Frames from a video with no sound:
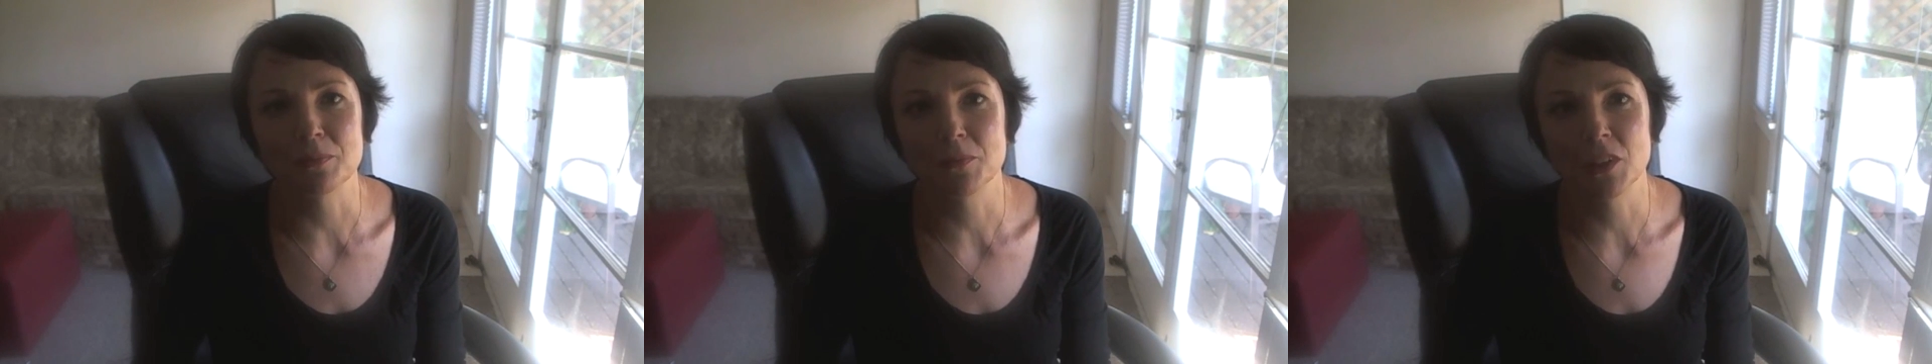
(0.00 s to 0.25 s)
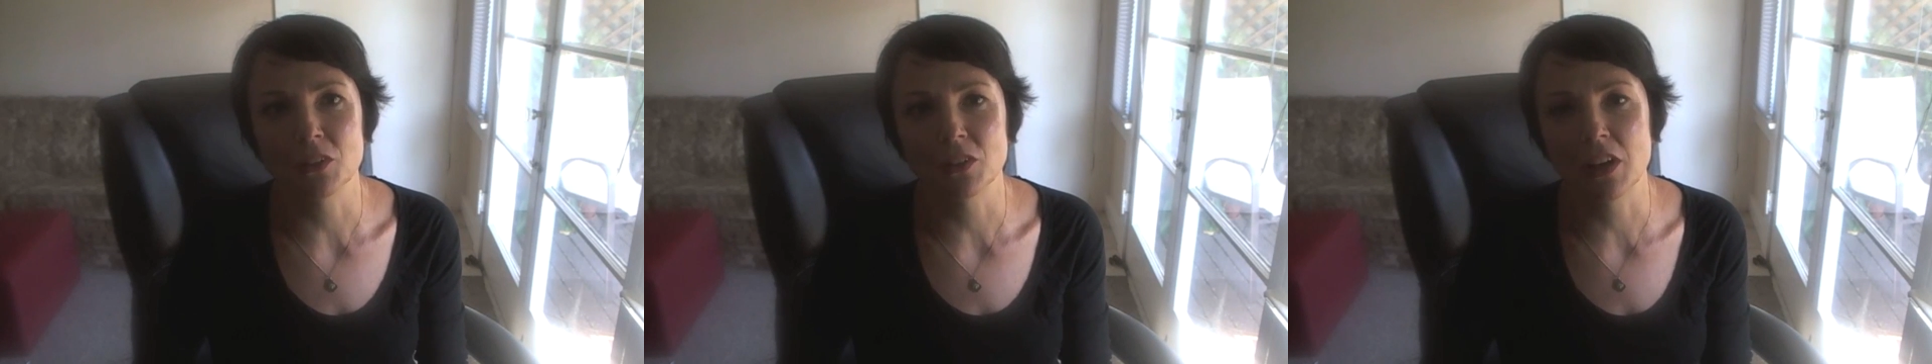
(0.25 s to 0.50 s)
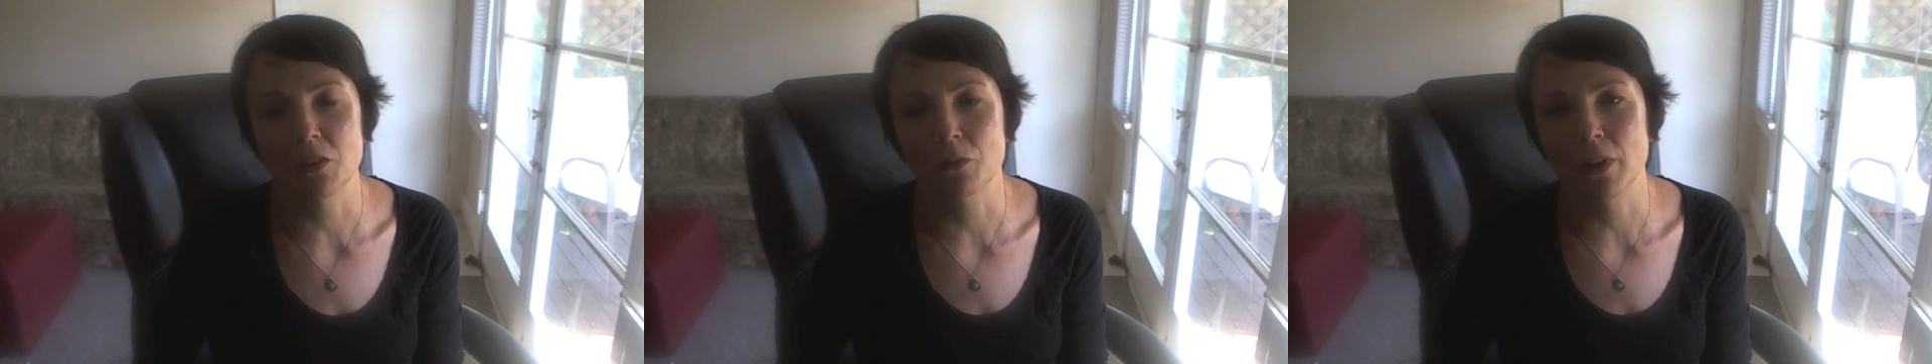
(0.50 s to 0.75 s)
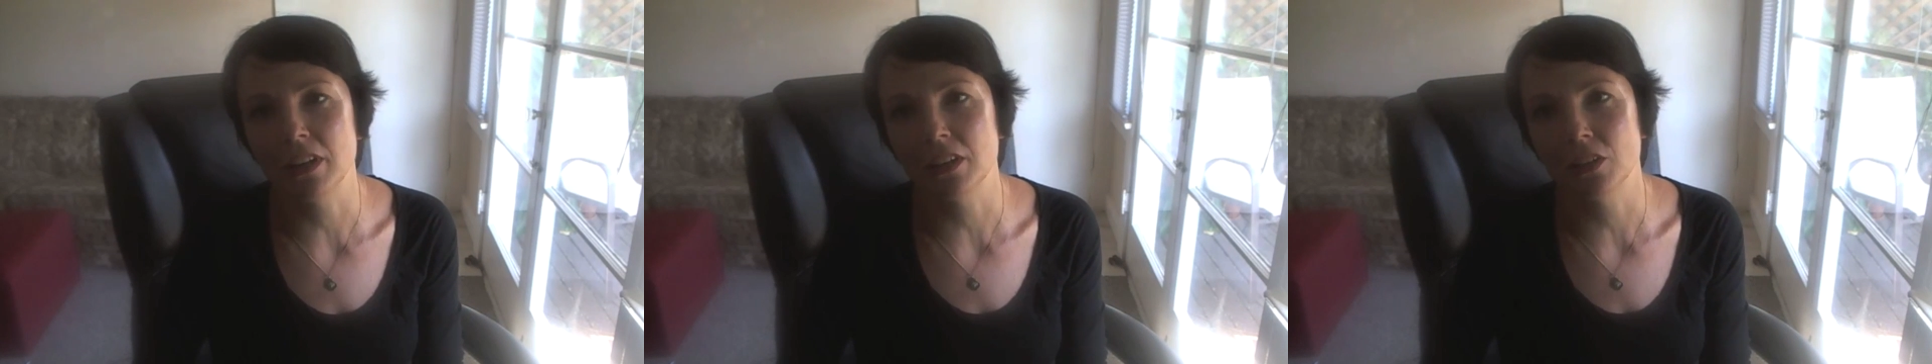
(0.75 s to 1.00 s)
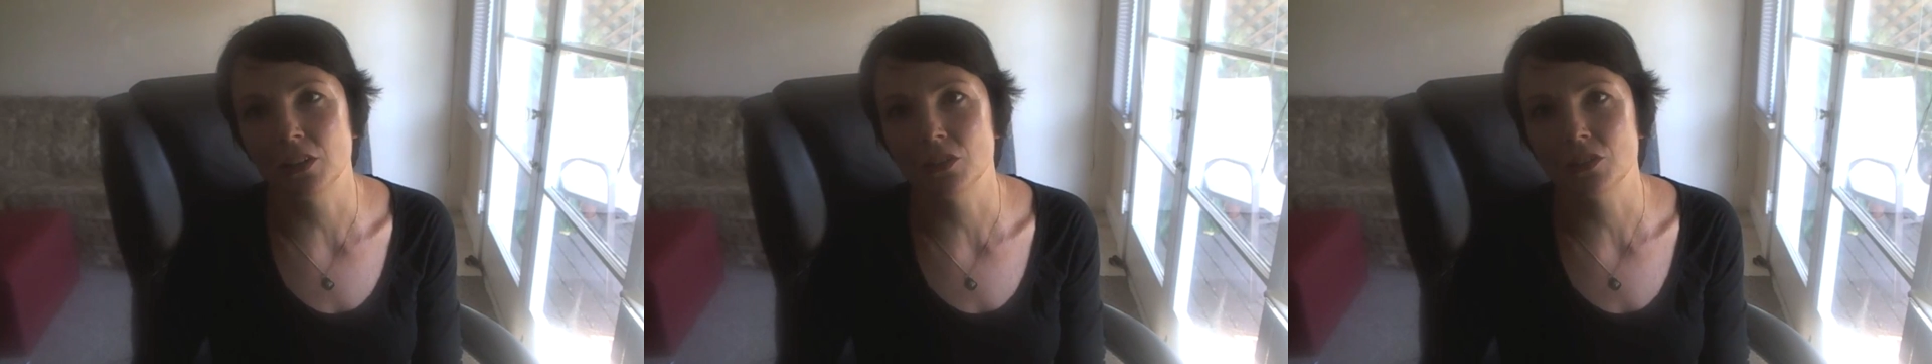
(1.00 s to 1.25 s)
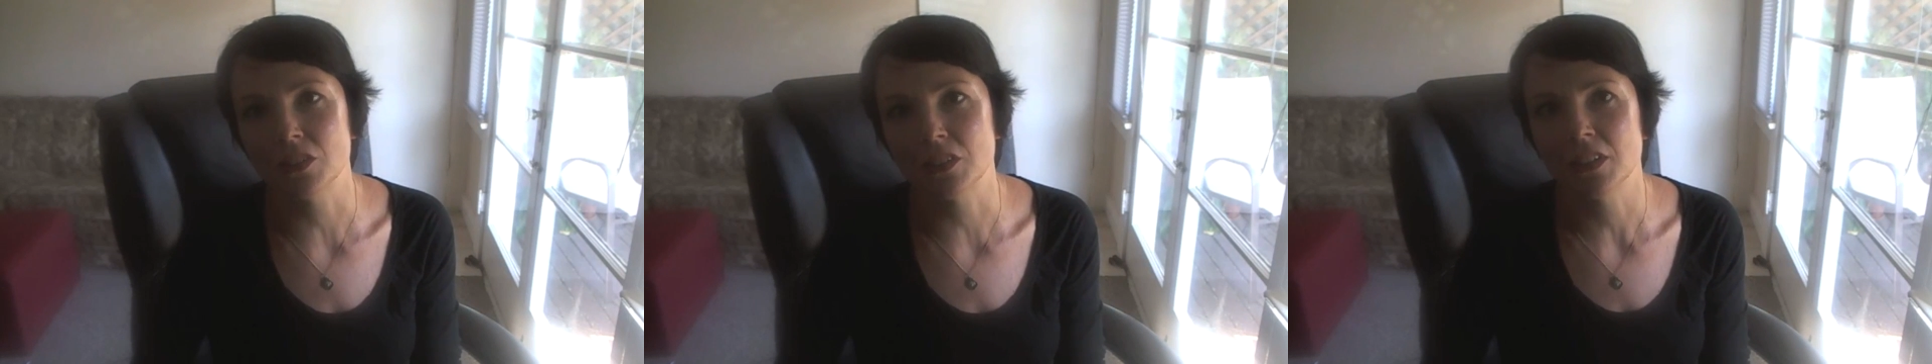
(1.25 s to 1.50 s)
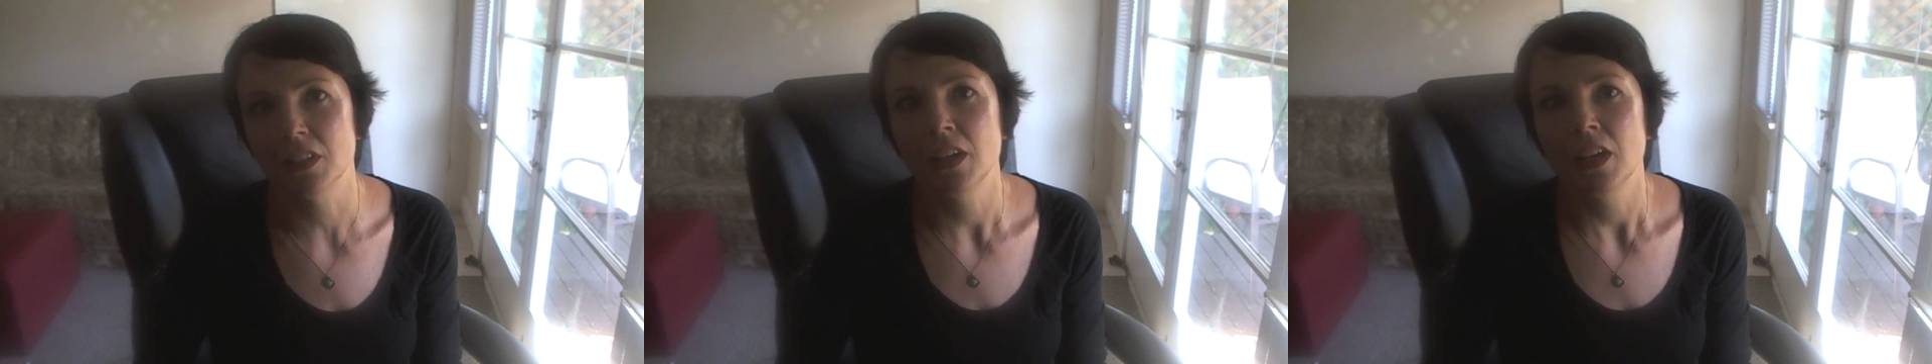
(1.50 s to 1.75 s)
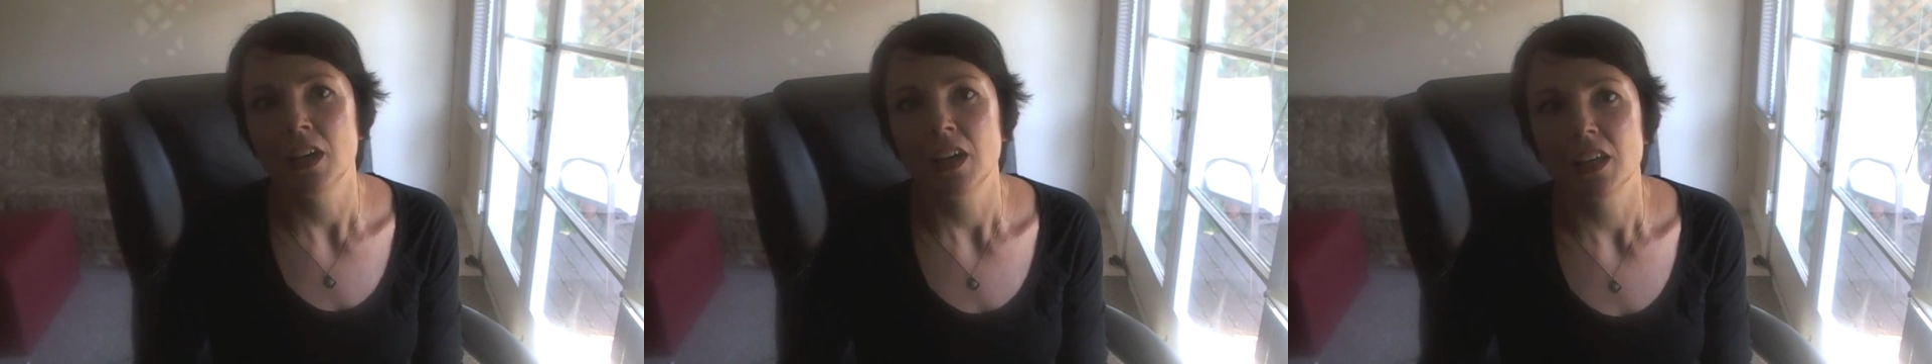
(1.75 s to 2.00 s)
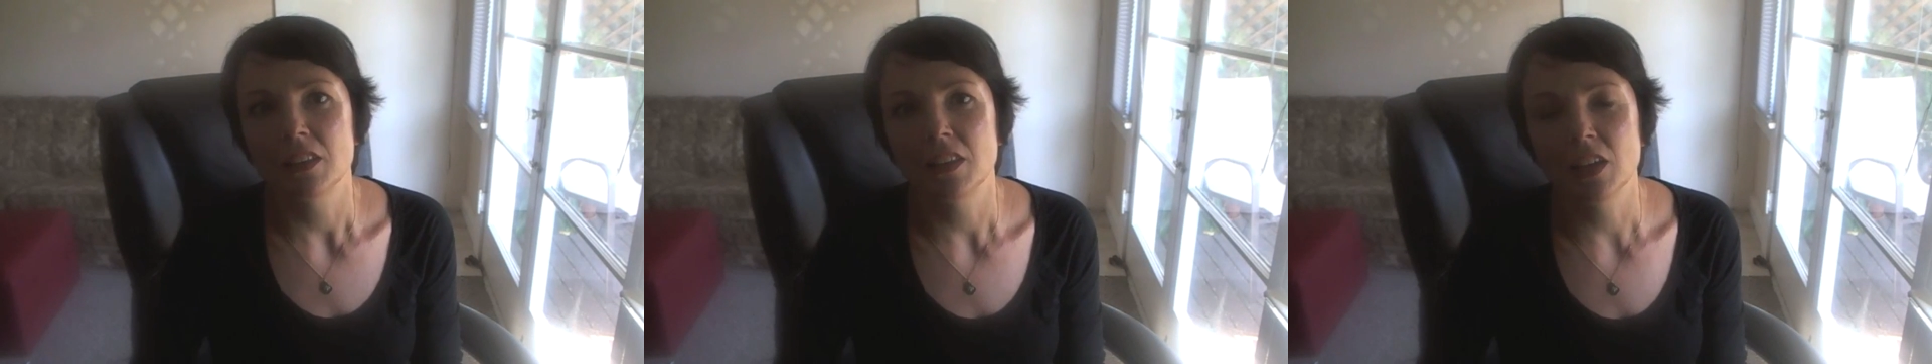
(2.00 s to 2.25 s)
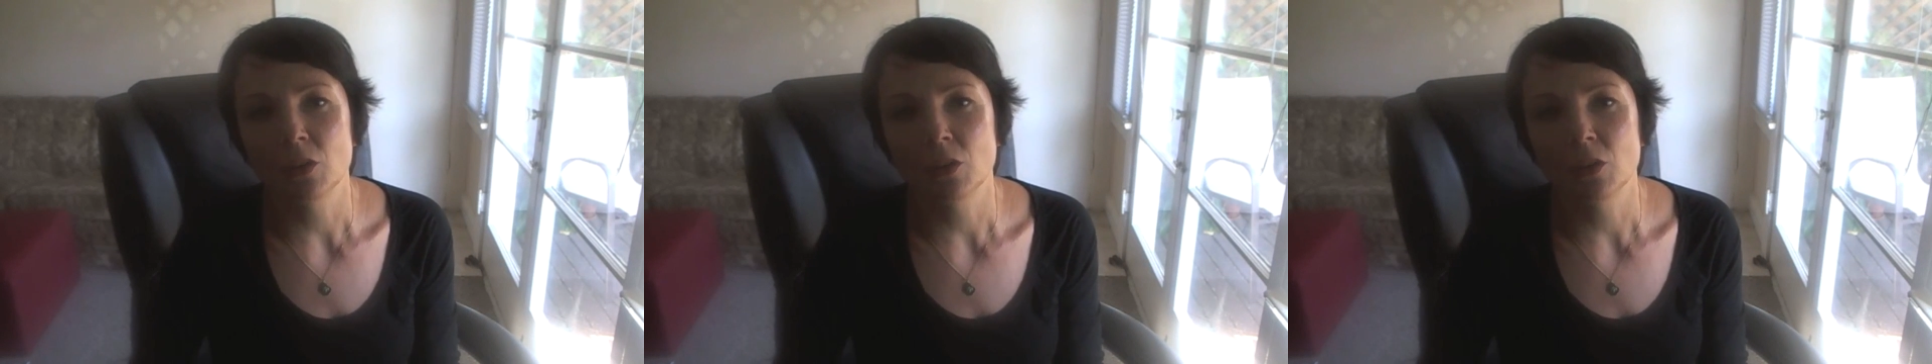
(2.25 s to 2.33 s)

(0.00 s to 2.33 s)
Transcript: they got radios, and they